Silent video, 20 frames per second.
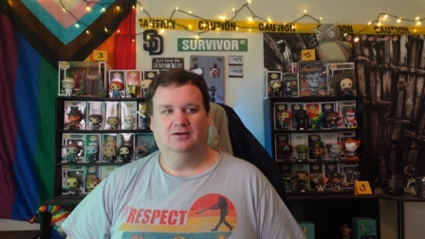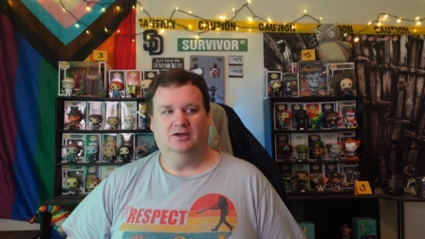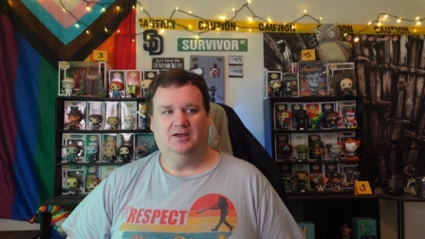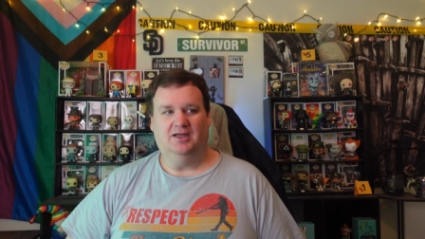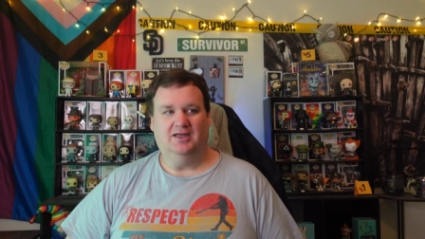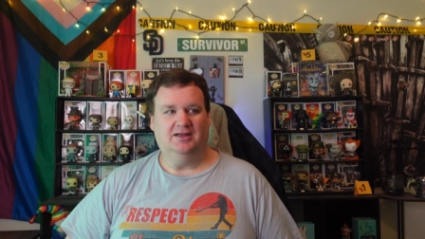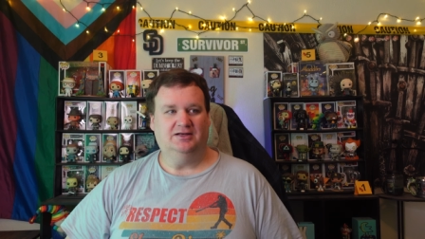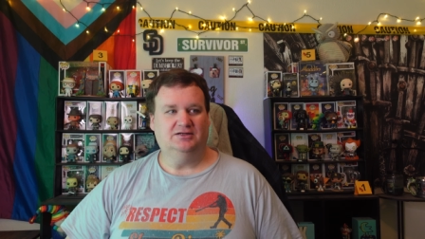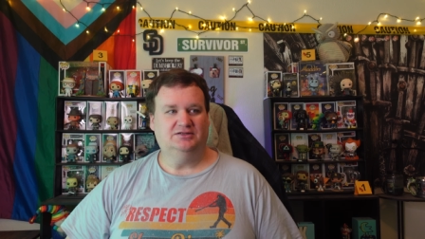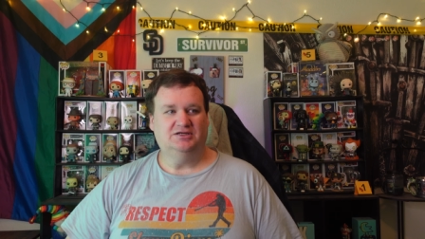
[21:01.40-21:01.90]

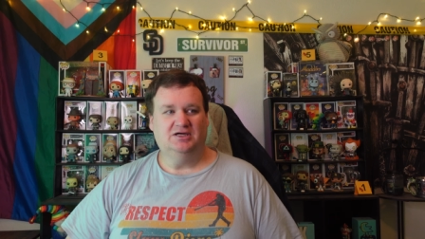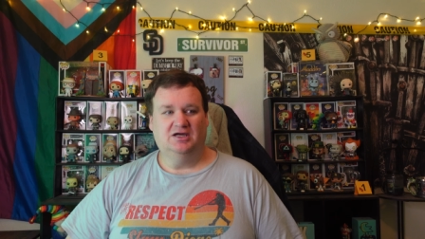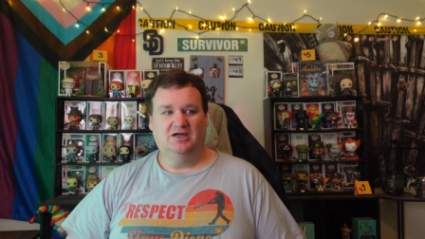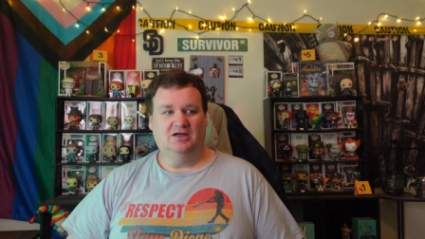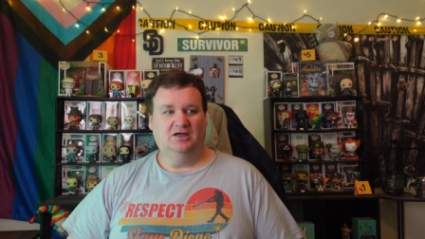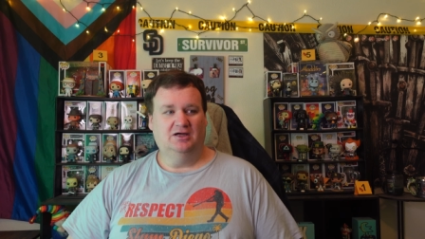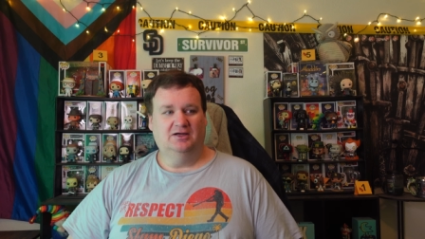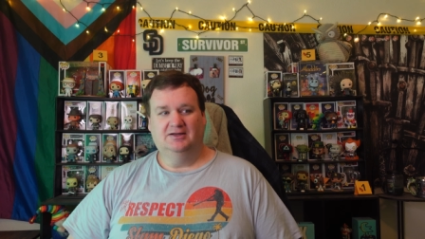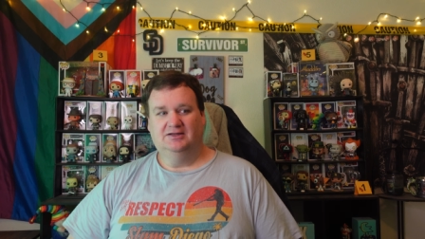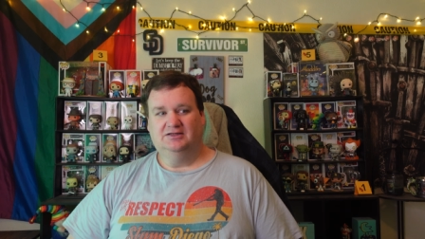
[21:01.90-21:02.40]
and
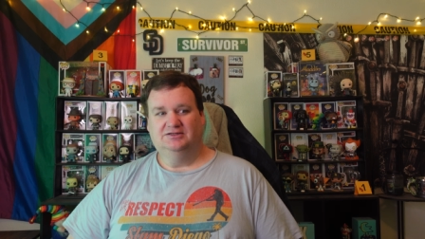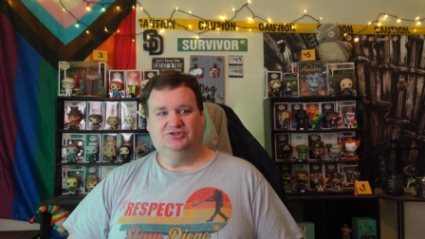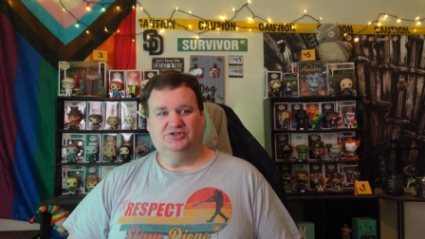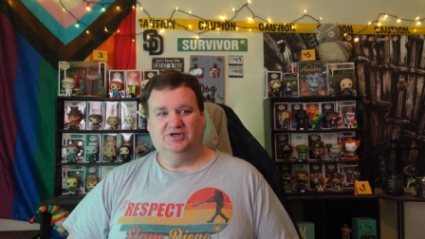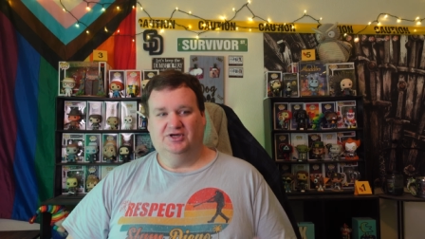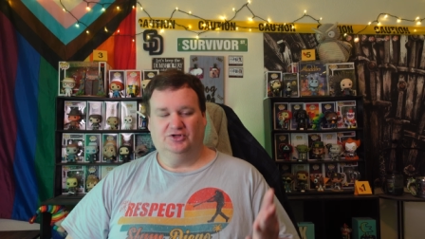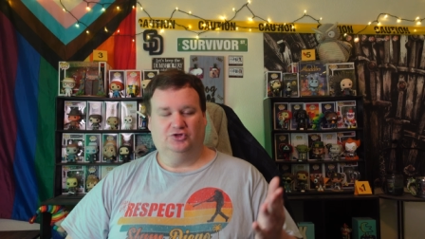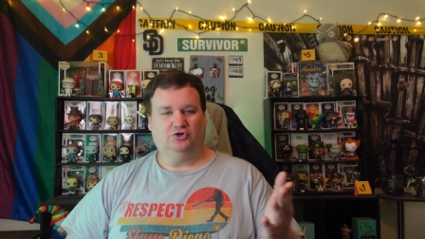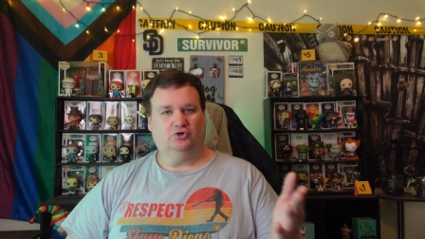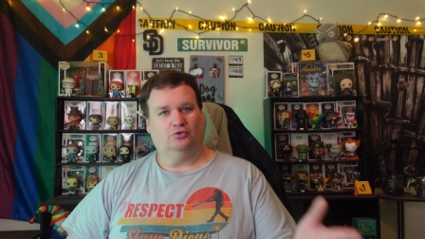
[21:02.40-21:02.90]
to
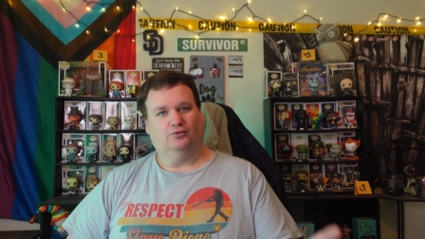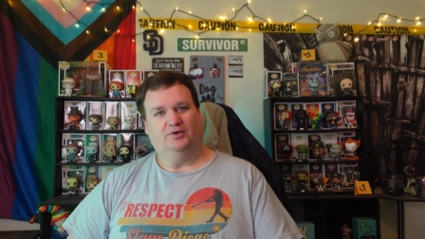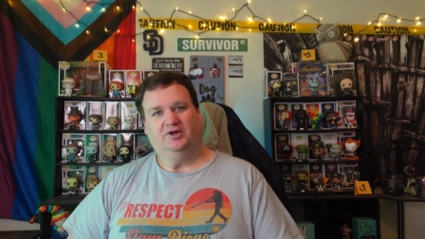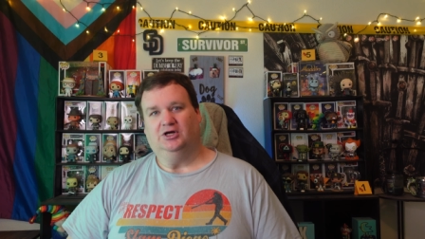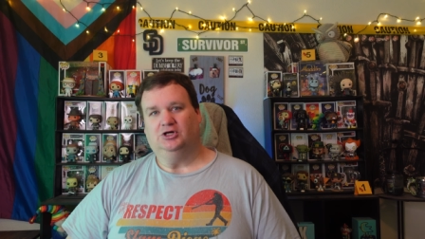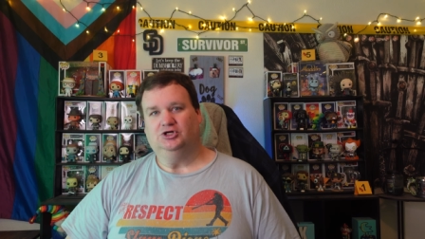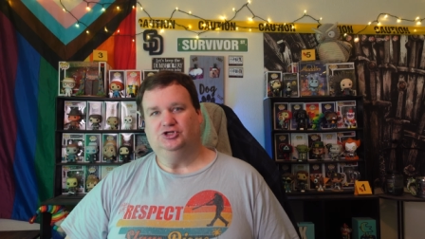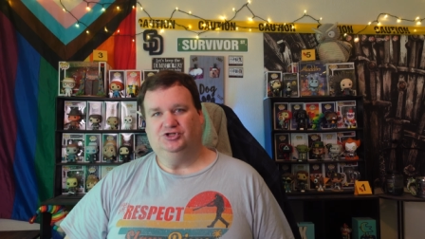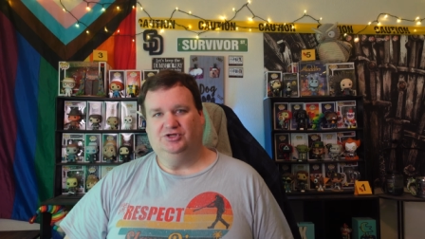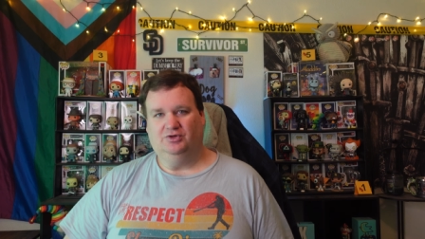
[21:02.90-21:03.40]
get a
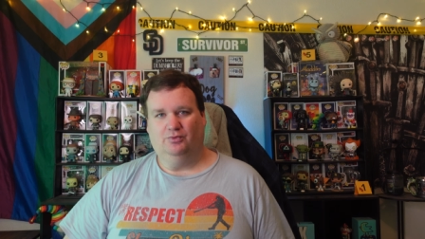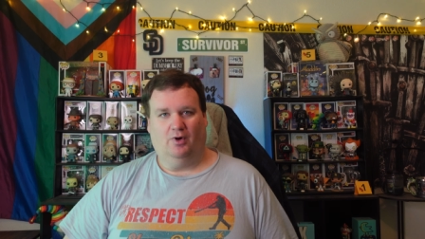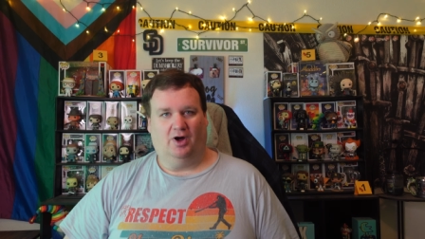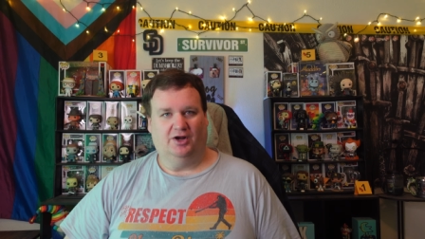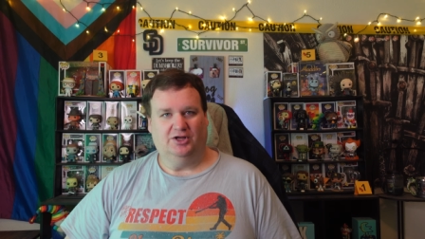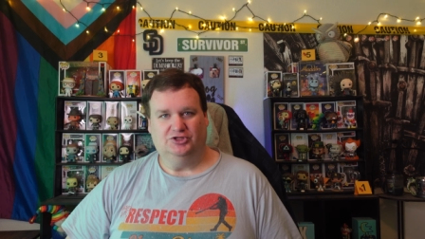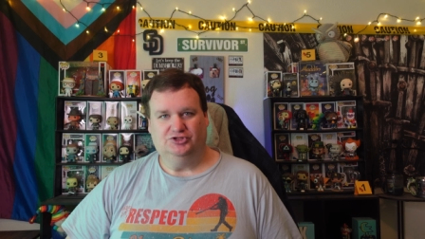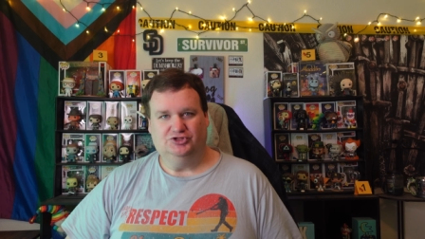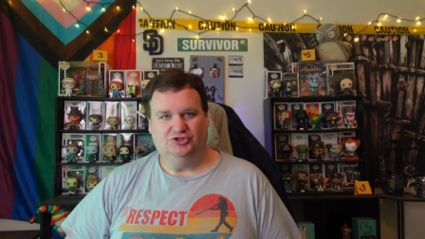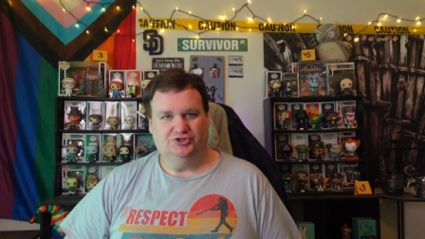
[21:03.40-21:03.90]
career she
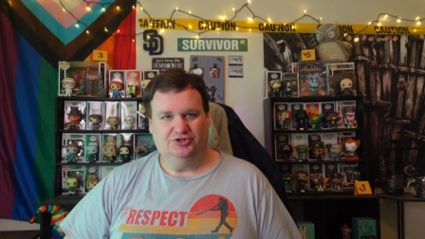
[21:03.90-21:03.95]
wanted to